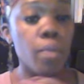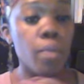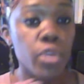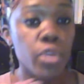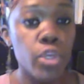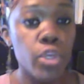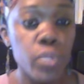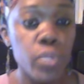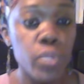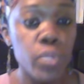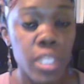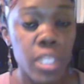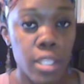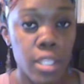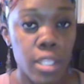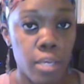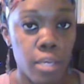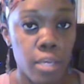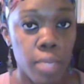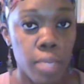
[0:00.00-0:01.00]
we're using
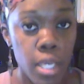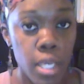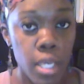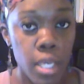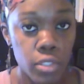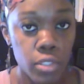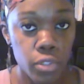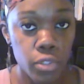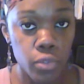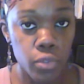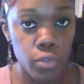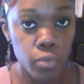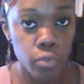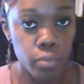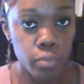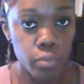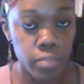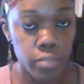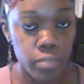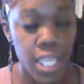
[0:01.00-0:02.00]
them
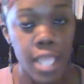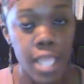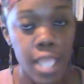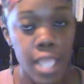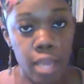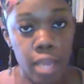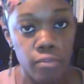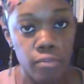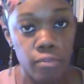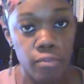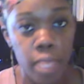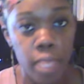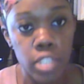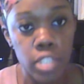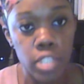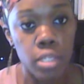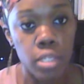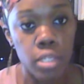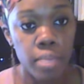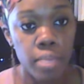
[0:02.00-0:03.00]
to take that
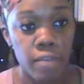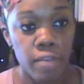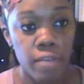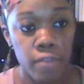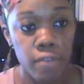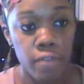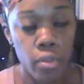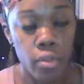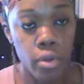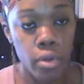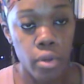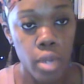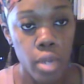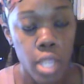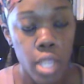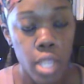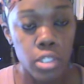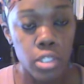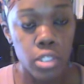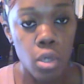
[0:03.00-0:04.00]
information a bit further.
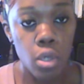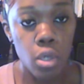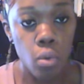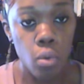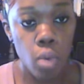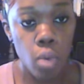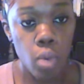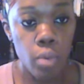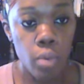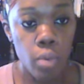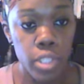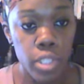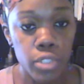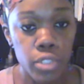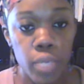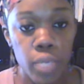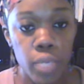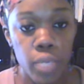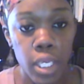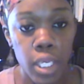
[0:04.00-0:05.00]
So what we
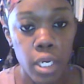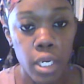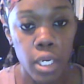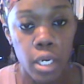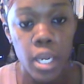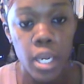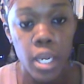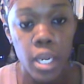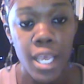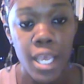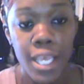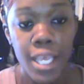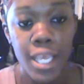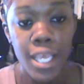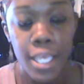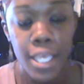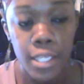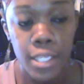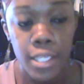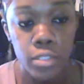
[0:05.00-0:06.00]
do here
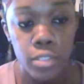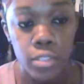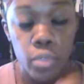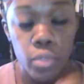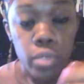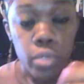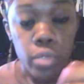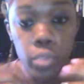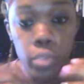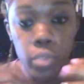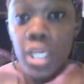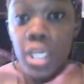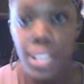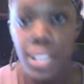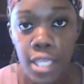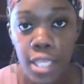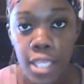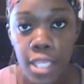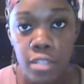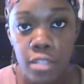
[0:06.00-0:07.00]
is we're going to
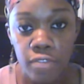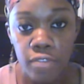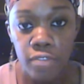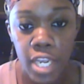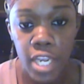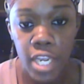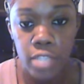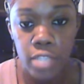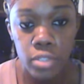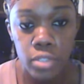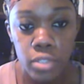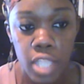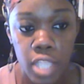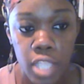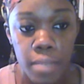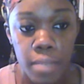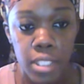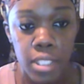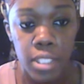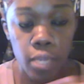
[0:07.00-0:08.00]
take those financial
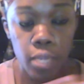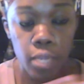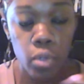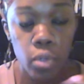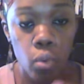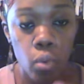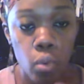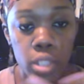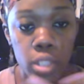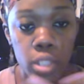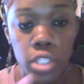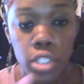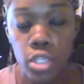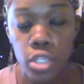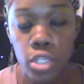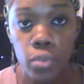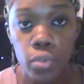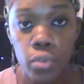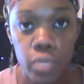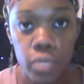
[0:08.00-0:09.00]
statements and we're going to
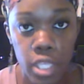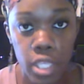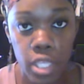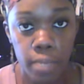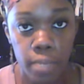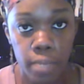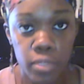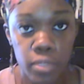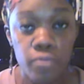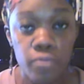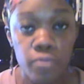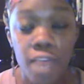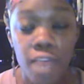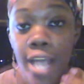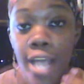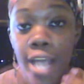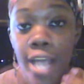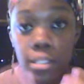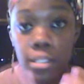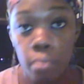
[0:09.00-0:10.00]
use them to
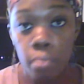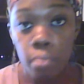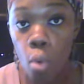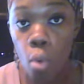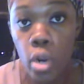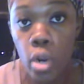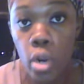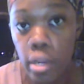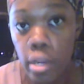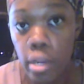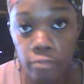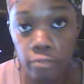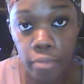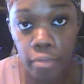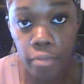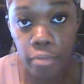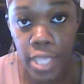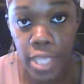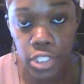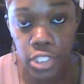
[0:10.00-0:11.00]
find more
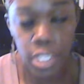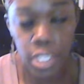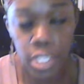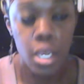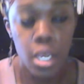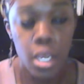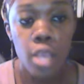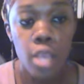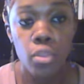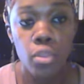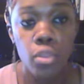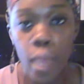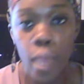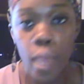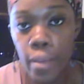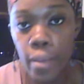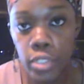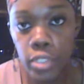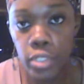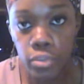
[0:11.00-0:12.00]
information. The
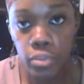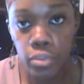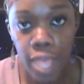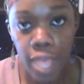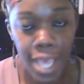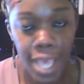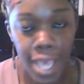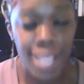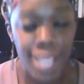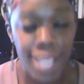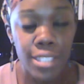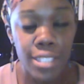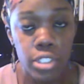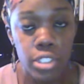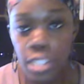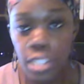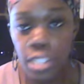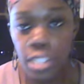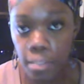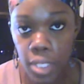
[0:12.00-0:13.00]
way we do that
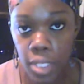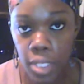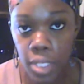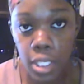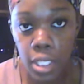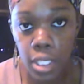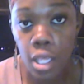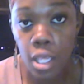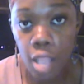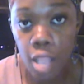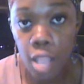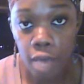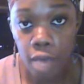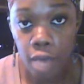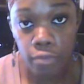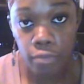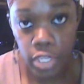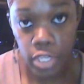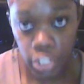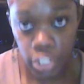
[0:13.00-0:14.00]
is typically a lot
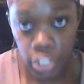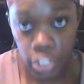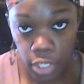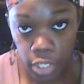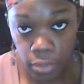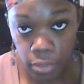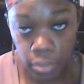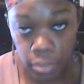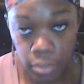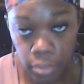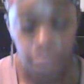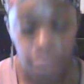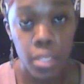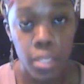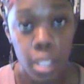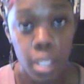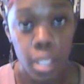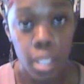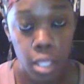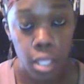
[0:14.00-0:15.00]
of ratios.
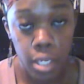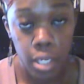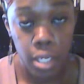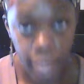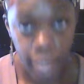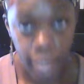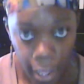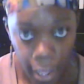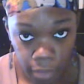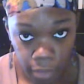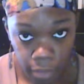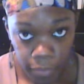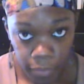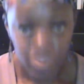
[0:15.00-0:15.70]
Now,